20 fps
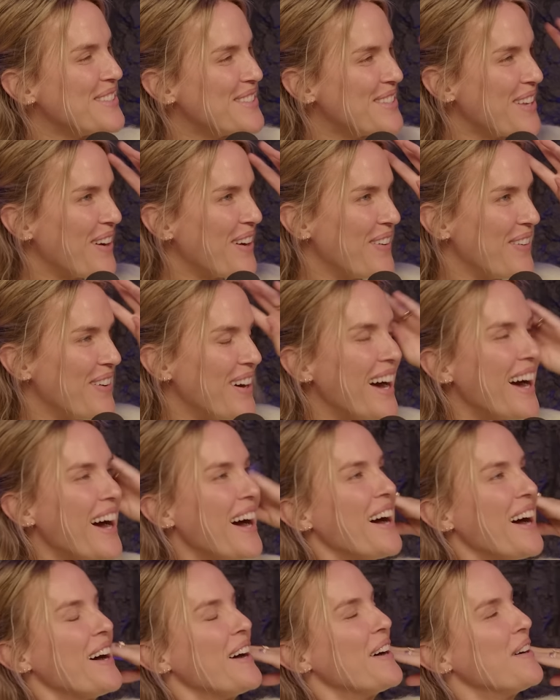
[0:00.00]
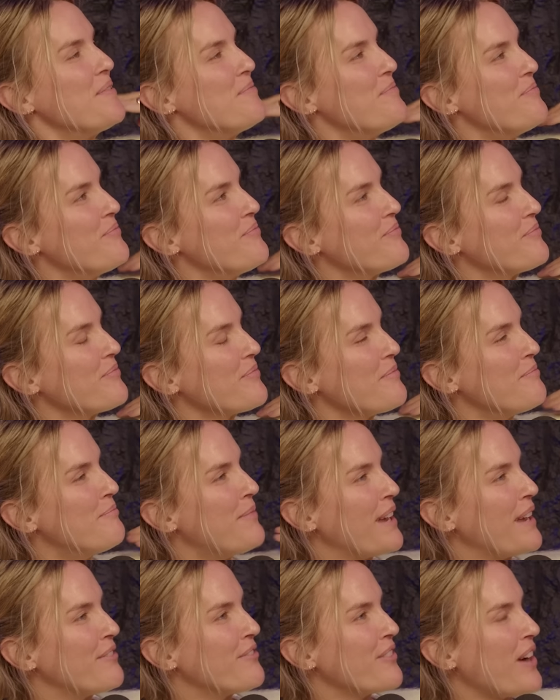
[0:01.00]
So, um,
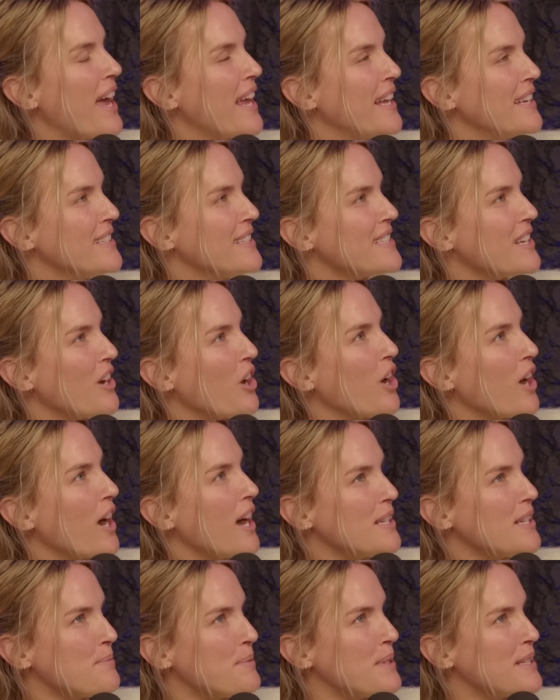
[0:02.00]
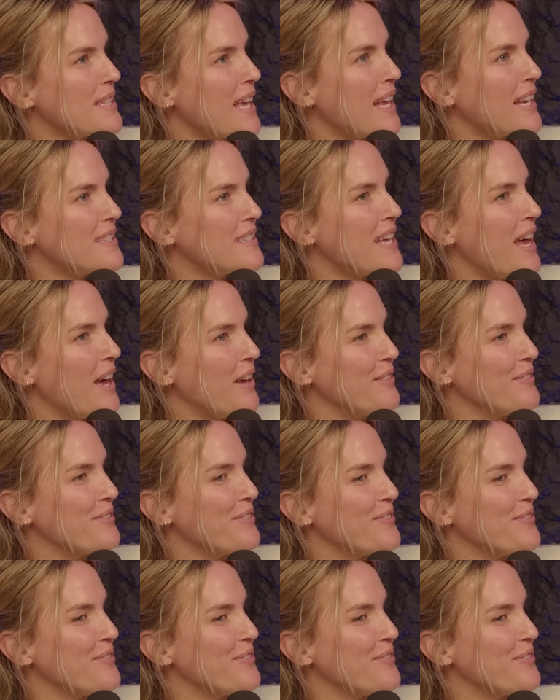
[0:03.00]
my friend, her husband's out of town,